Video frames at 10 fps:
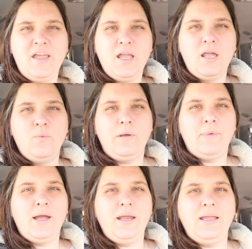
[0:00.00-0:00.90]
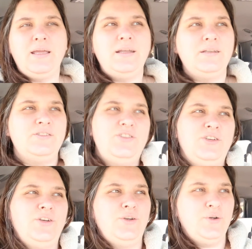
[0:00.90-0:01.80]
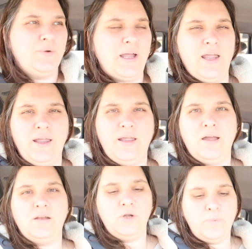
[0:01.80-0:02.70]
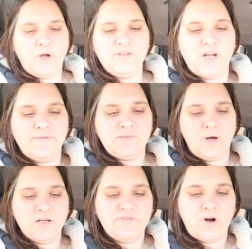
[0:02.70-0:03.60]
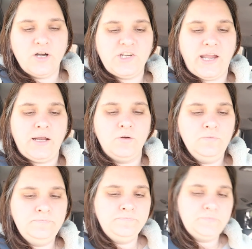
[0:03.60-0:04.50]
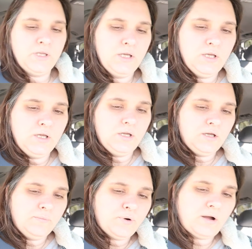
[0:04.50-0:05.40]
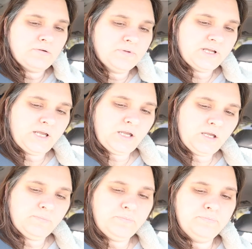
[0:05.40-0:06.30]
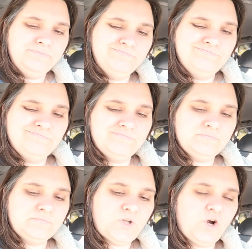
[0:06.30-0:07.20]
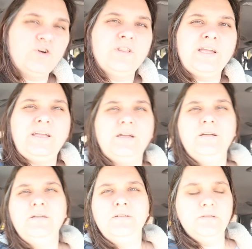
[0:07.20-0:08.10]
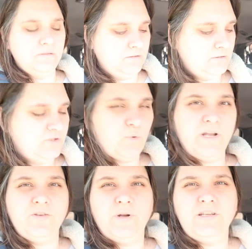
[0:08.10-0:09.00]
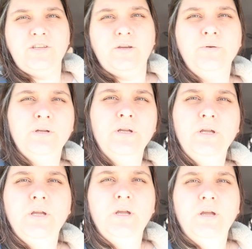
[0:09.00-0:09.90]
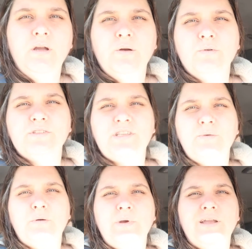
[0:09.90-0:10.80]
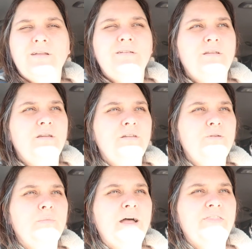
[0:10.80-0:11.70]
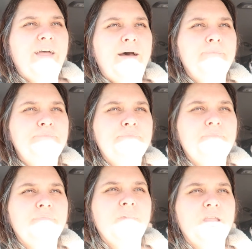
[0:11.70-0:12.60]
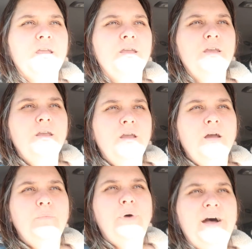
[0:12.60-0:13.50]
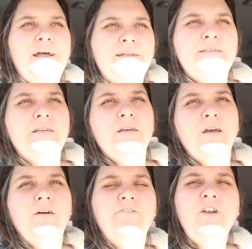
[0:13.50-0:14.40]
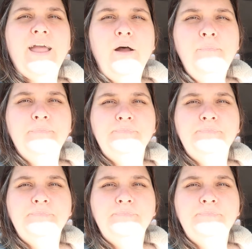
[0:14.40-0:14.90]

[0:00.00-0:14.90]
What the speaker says: thinking we might get into a new post office box for our channel. Probably early 2022. We'll see what we can do about that. But for now,